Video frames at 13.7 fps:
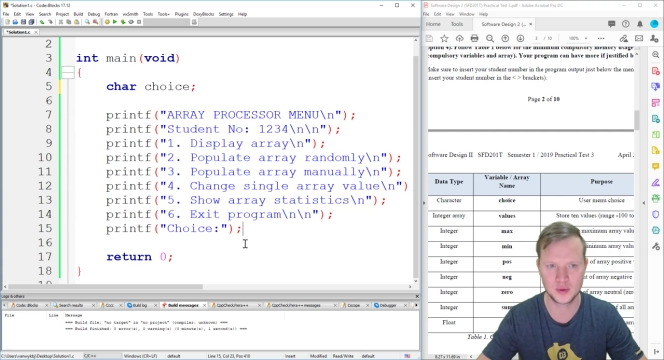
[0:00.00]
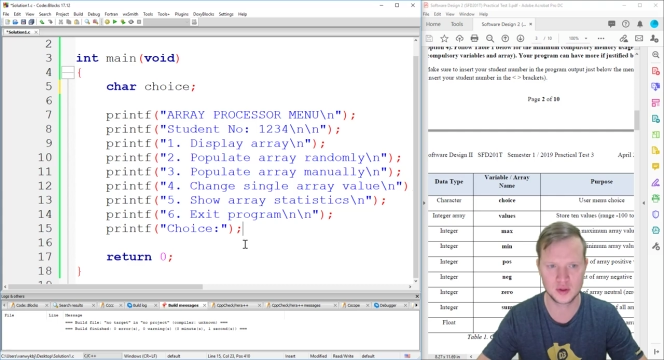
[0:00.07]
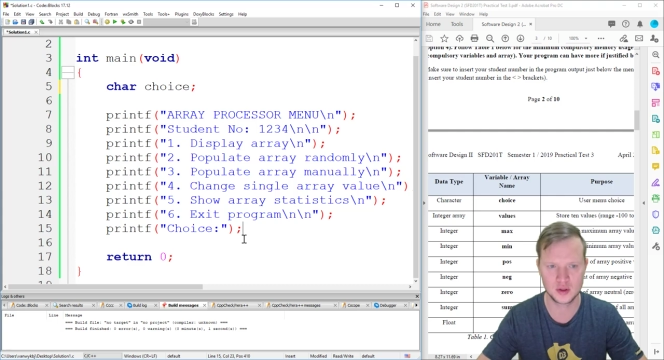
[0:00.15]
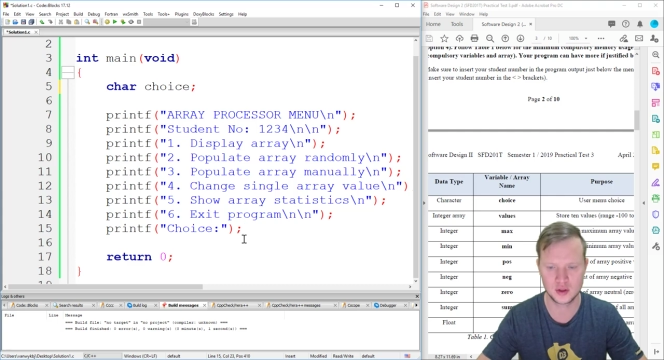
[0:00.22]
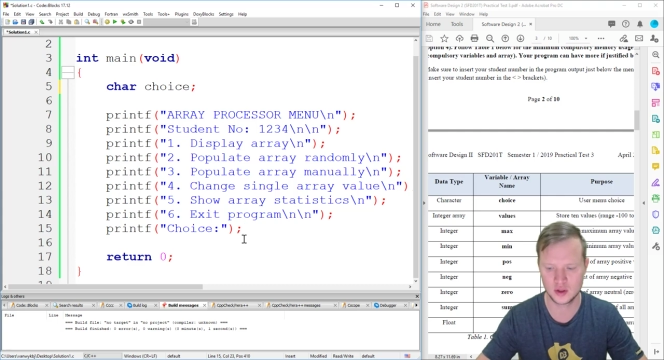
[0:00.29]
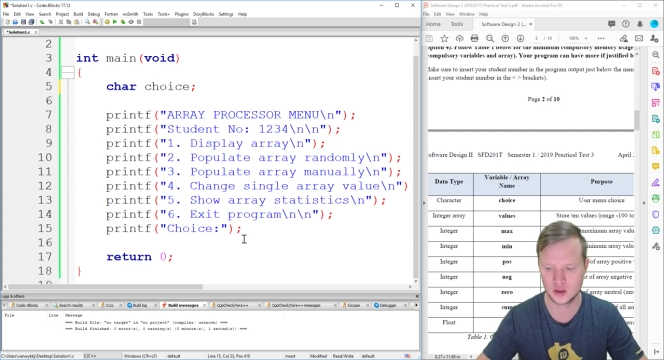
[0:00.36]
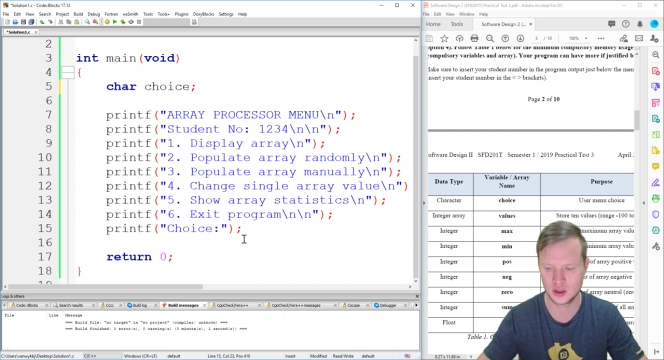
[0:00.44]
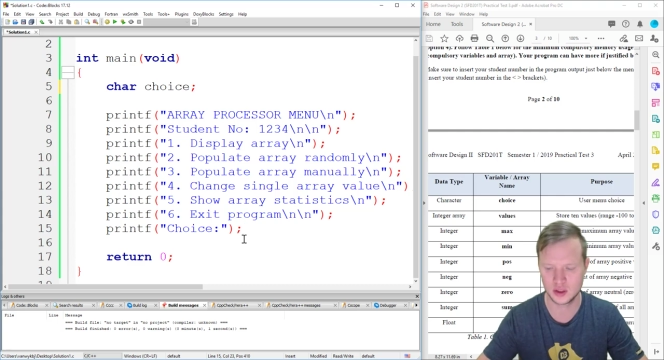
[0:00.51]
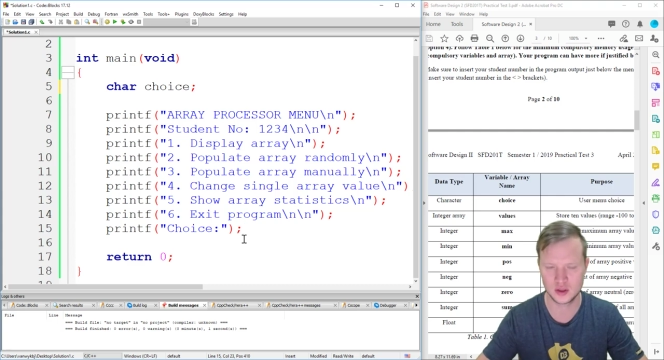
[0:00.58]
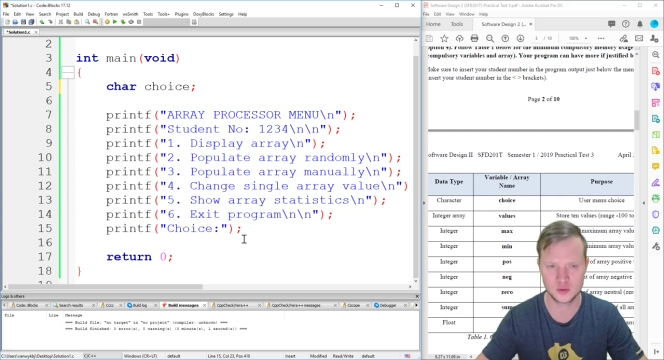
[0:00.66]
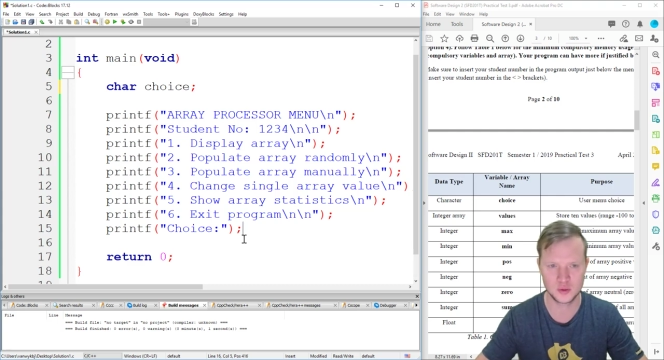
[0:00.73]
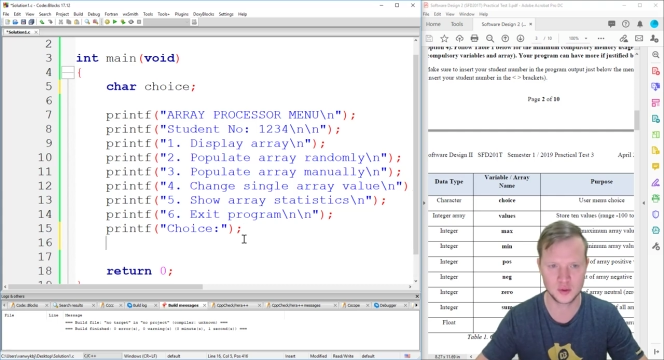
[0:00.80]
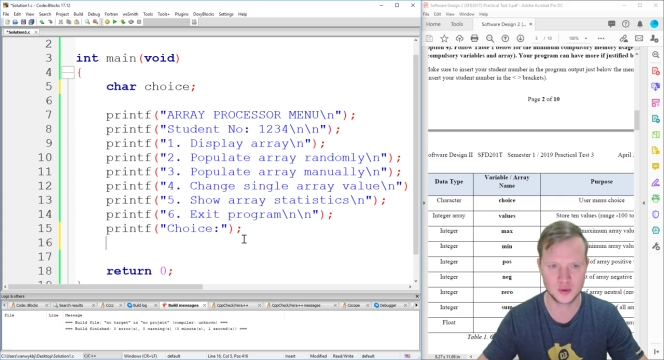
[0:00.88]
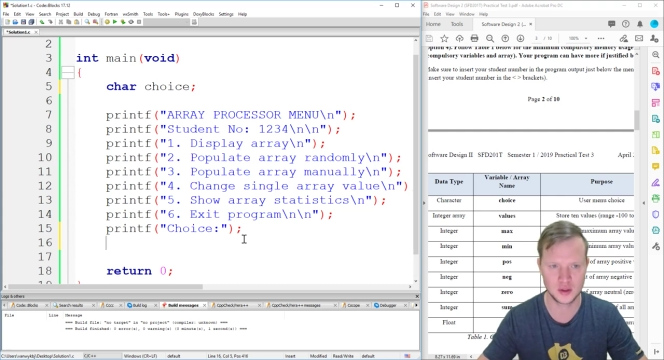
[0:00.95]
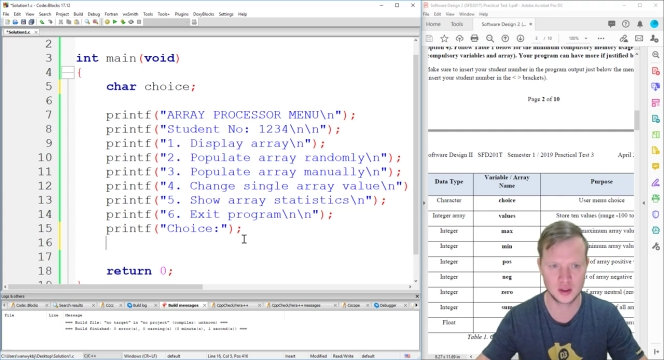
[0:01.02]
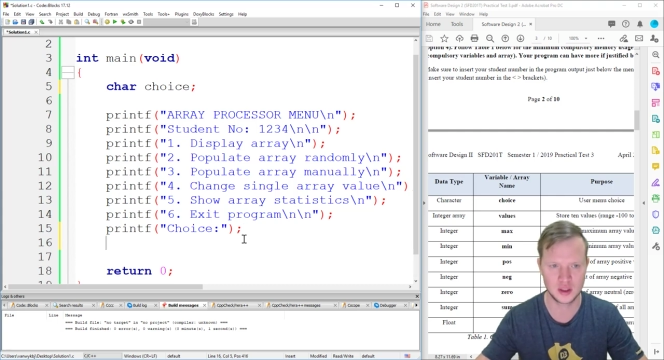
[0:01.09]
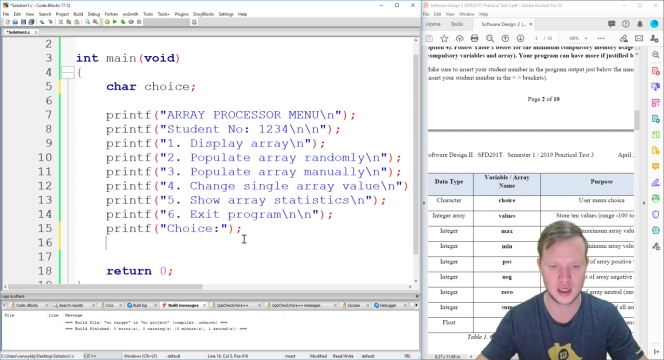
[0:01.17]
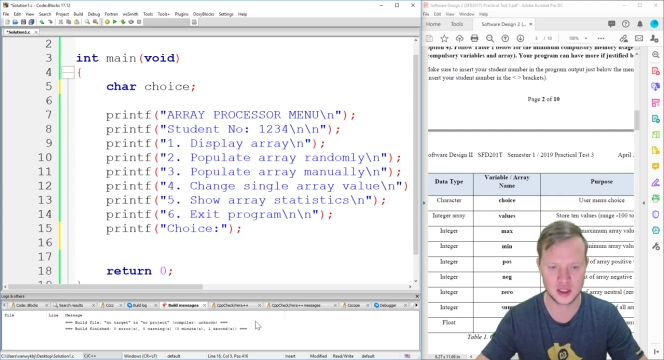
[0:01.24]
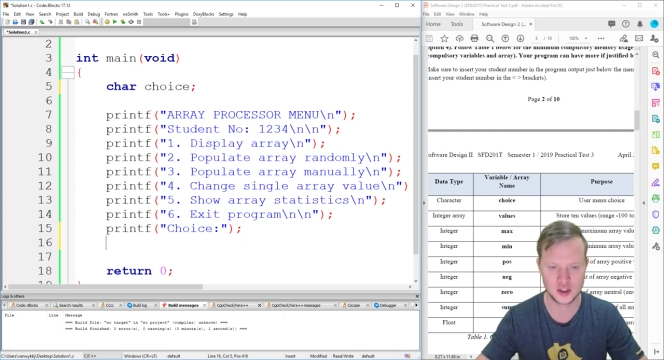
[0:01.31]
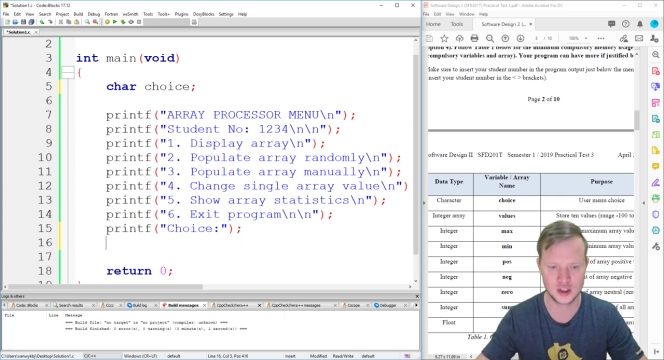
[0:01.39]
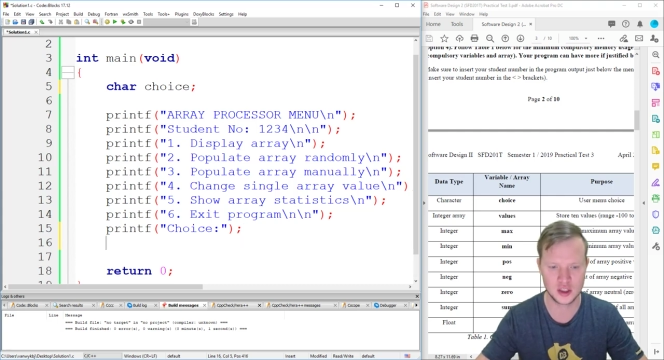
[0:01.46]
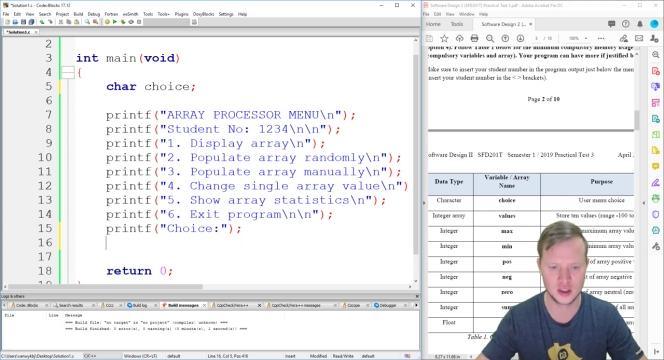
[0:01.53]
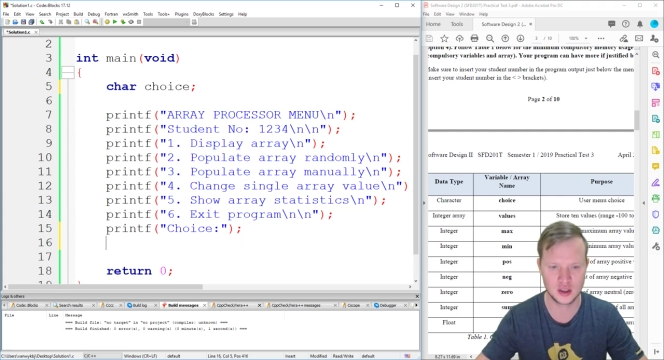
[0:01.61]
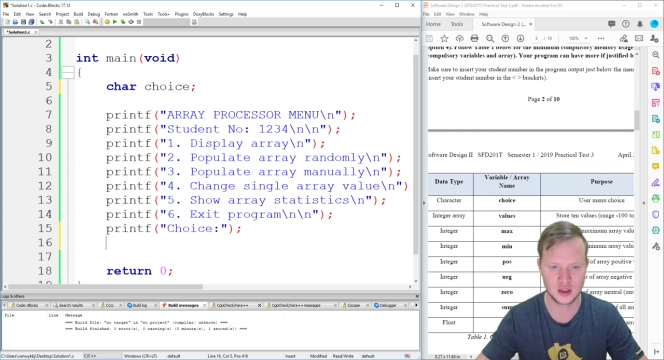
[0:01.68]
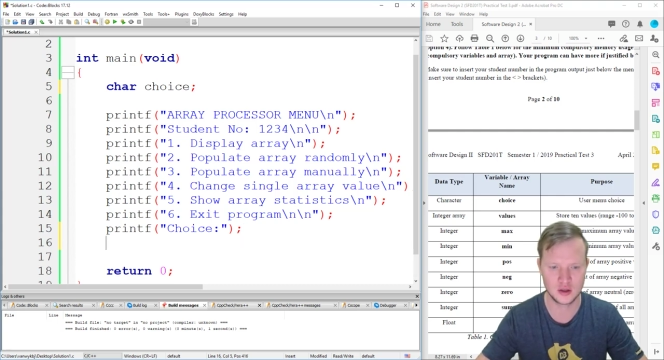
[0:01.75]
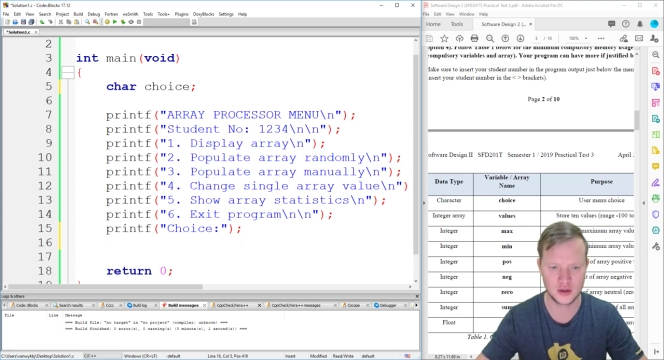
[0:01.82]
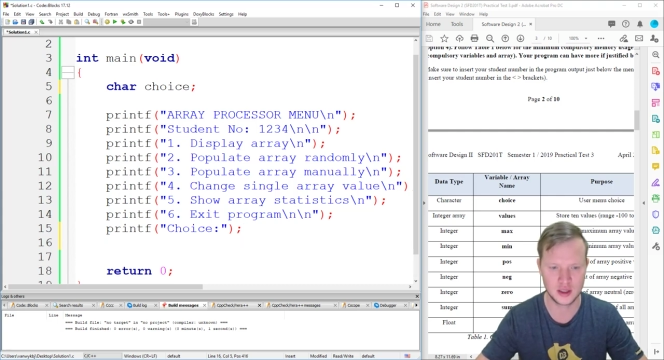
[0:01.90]
will do is we will actually
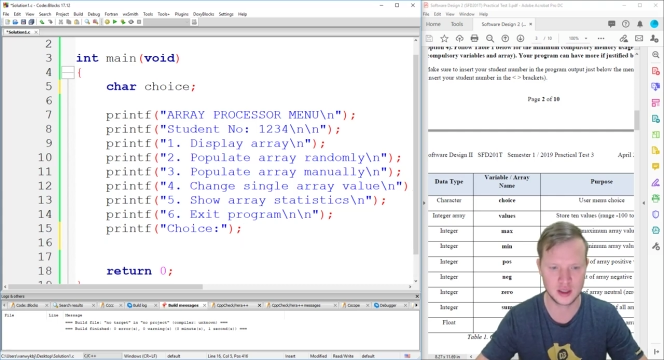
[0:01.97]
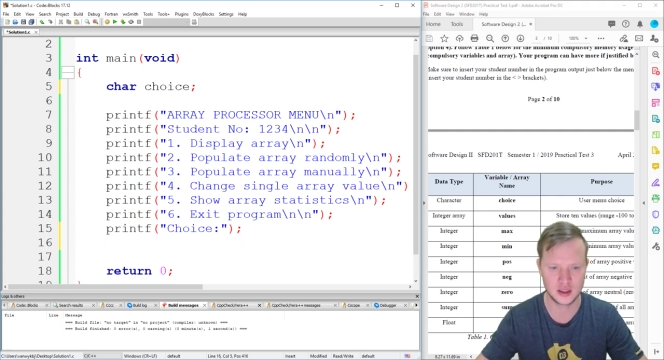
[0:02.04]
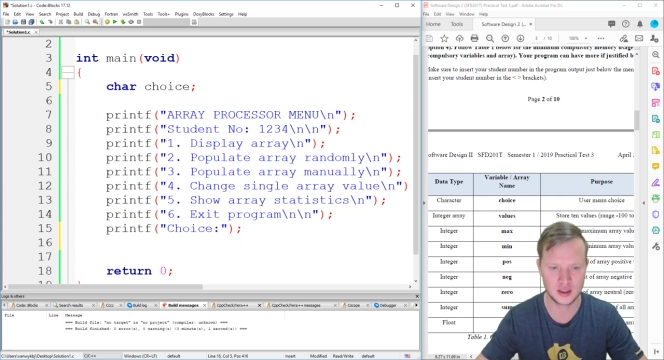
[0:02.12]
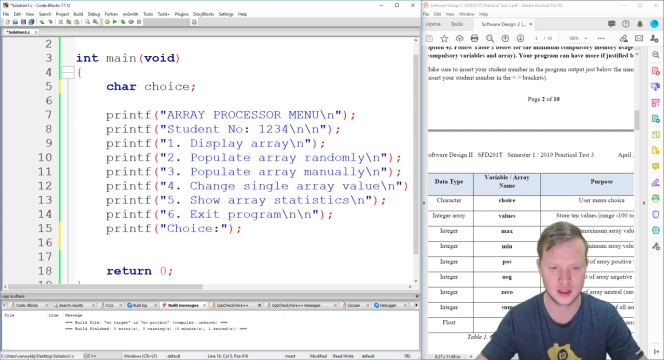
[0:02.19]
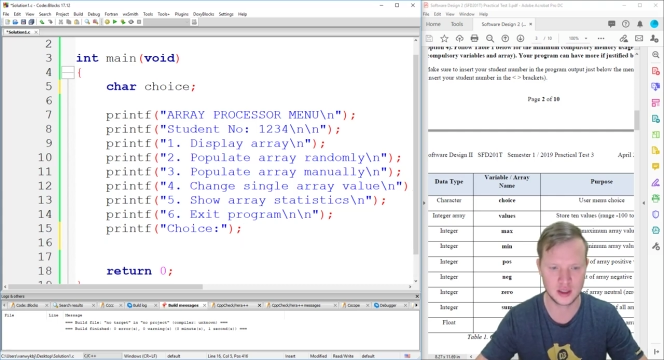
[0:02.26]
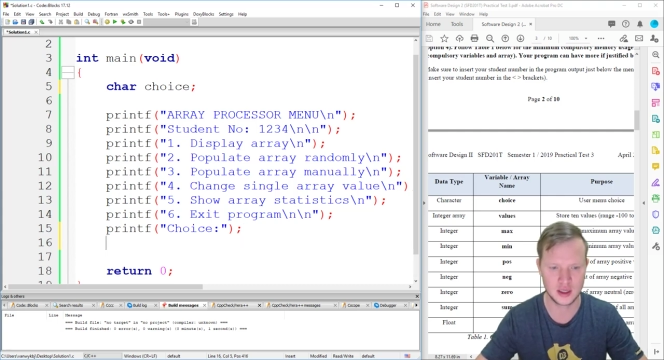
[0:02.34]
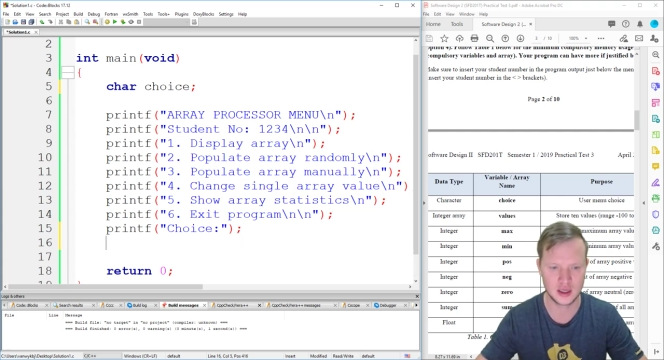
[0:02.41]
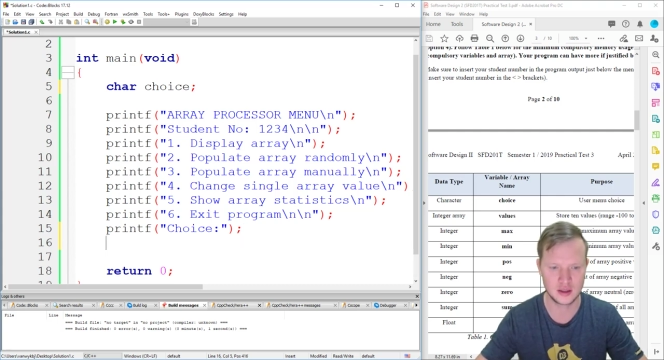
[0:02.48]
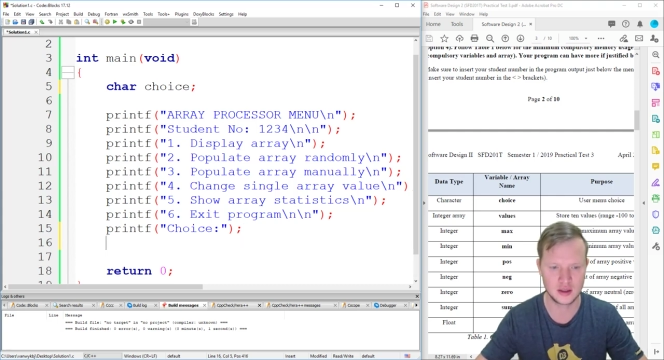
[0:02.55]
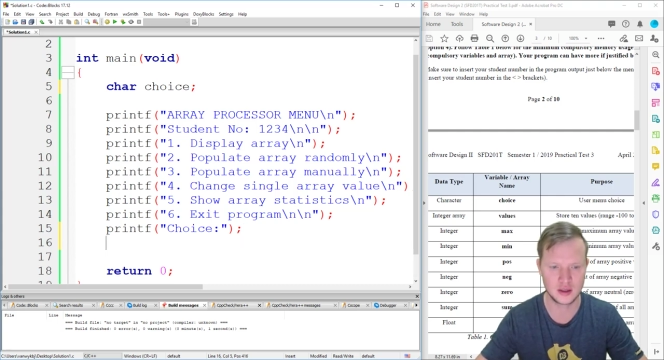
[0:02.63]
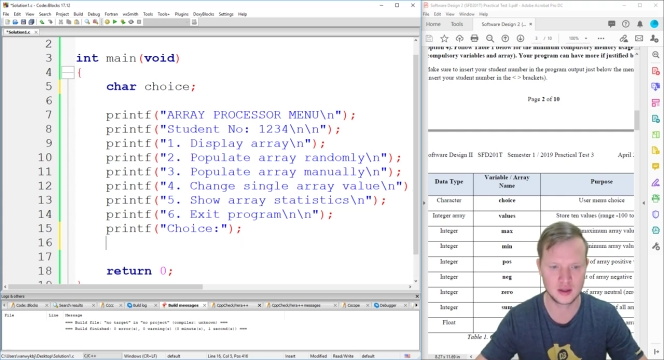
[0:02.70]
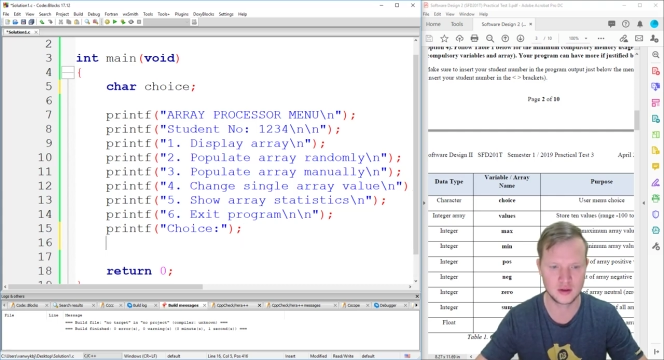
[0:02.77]
go and get